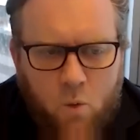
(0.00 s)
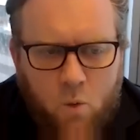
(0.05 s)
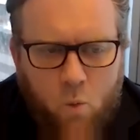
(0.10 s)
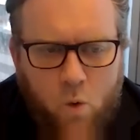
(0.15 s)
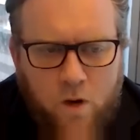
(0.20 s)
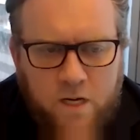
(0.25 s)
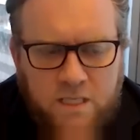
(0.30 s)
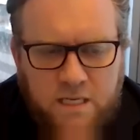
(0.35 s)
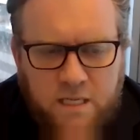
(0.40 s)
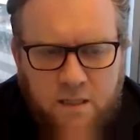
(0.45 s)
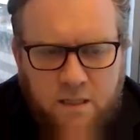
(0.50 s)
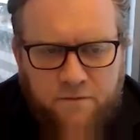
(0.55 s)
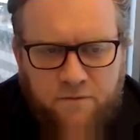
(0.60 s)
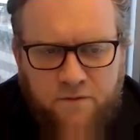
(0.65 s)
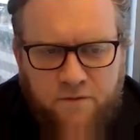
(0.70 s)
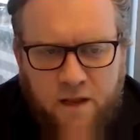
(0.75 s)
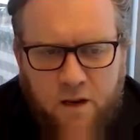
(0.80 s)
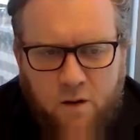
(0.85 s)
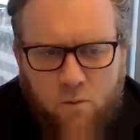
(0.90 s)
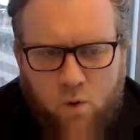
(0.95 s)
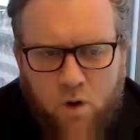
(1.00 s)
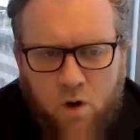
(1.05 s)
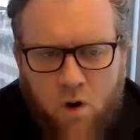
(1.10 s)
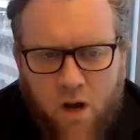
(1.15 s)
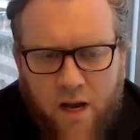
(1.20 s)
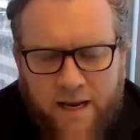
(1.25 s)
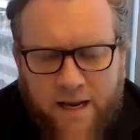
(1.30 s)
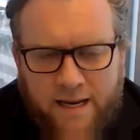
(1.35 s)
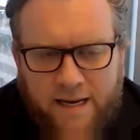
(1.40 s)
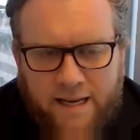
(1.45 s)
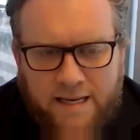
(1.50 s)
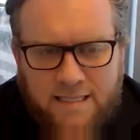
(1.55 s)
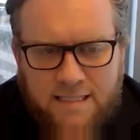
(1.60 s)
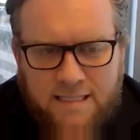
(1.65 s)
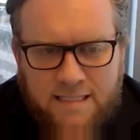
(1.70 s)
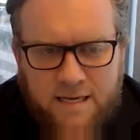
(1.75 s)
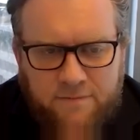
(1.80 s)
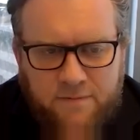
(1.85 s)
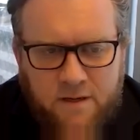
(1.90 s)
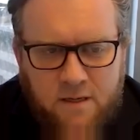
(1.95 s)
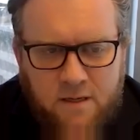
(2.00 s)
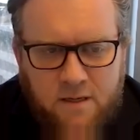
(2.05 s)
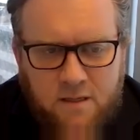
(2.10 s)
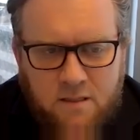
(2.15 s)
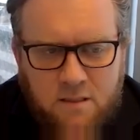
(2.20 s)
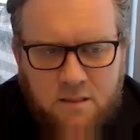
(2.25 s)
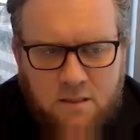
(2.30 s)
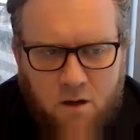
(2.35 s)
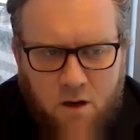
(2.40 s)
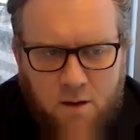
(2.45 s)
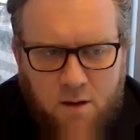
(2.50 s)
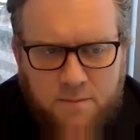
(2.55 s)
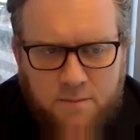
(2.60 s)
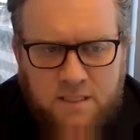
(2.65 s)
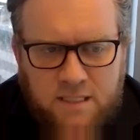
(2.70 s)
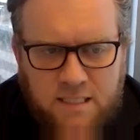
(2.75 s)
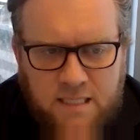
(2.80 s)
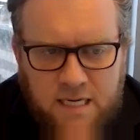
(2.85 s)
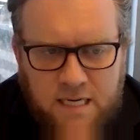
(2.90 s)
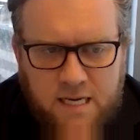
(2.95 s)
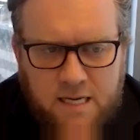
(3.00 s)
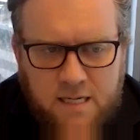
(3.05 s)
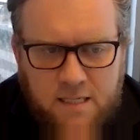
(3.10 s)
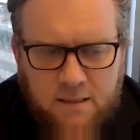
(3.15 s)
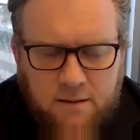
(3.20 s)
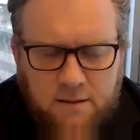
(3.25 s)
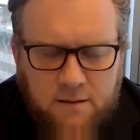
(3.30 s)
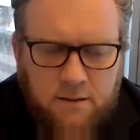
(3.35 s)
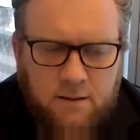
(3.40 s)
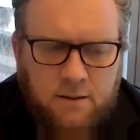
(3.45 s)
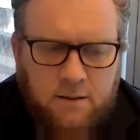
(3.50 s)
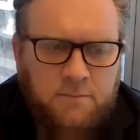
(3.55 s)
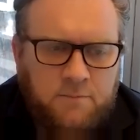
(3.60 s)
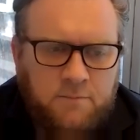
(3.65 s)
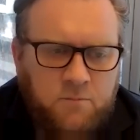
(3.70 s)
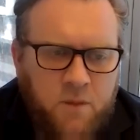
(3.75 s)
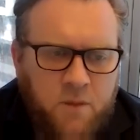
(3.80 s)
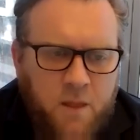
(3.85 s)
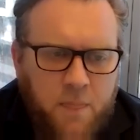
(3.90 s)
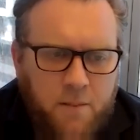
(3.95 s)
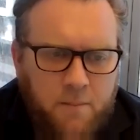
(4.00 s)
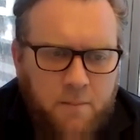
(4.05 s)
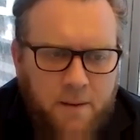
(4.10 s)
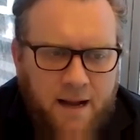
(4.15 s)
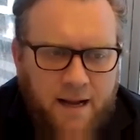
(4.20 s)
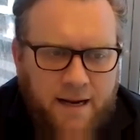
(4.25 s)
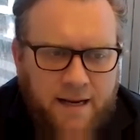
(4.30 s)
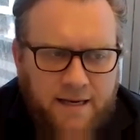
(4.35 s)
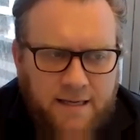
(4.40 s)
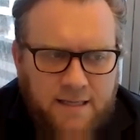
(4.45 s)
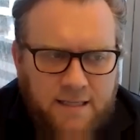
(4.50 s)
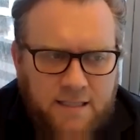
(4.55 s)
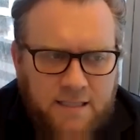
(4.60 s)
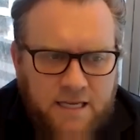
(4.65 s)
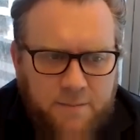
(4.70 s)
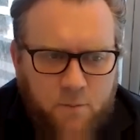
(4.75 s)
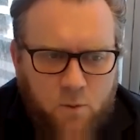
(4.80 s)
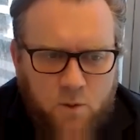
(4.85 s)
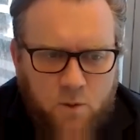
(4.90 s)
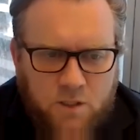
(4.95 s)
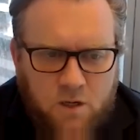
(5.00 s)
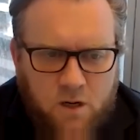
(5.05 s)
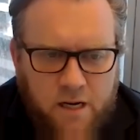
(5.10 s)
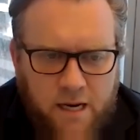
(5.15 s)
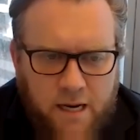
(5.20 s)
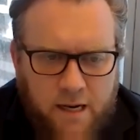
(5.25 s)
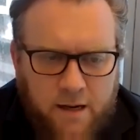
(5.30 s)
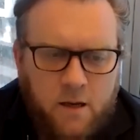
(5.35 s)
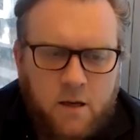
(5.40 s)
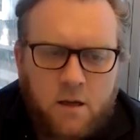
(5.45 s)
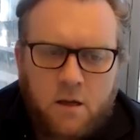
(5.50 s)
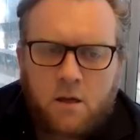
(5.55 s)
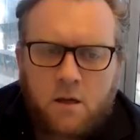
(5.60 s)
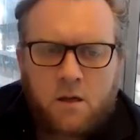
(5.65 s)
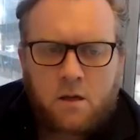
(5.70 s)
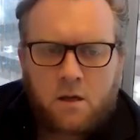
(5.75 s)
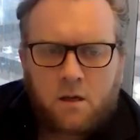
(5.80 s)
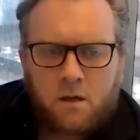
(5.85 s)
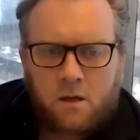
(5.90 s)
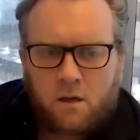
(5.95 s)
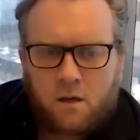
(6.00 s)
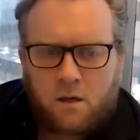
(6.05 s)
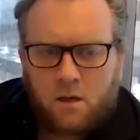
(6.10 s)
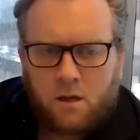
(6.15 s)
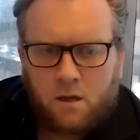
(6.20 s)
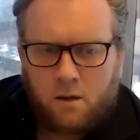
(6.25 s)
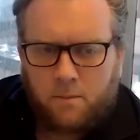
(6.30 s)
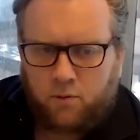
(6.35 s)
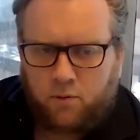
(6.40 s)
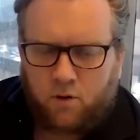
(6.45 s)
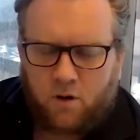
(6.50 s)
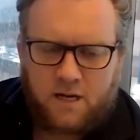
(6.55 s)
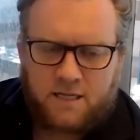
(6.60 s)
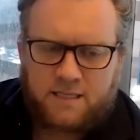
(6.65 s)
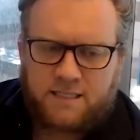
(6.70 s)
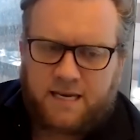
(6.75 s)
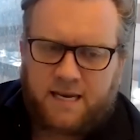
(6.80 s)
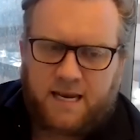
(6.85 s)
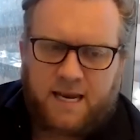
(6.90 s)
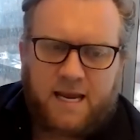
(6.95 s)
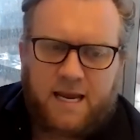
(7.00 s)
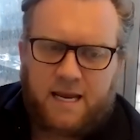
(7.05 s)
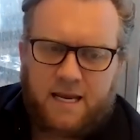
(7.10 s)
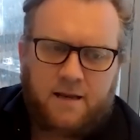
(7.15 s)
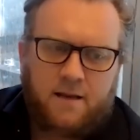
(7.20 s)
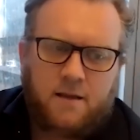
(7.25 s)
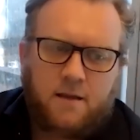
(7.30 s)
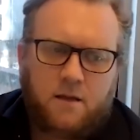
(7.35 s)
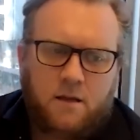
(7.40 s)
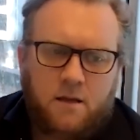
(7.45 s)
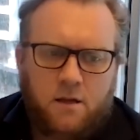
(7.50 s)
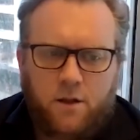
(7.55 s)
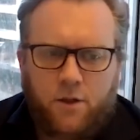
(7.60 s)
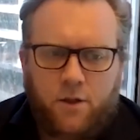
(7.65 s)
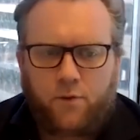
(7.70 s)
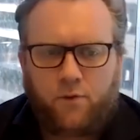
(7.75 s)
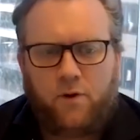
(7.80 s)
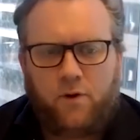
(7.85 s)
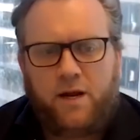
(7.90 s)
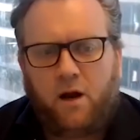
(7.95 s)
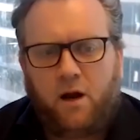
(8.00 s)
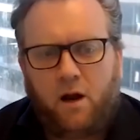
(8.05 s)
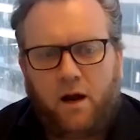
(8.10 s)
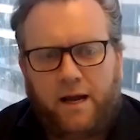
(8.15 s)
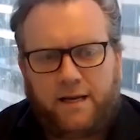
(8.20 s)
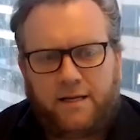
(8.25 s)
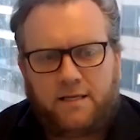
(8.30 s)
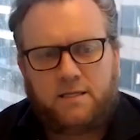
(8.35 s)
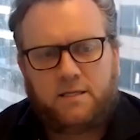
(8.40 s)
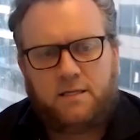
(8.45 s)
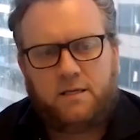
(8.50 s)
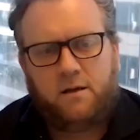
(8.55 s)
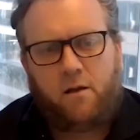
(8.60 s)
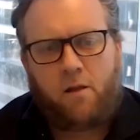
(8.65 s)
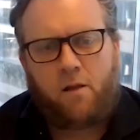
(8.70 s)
We said the Fed would hike at least 7 times this year. The market in December was only pricing in 3 hikes.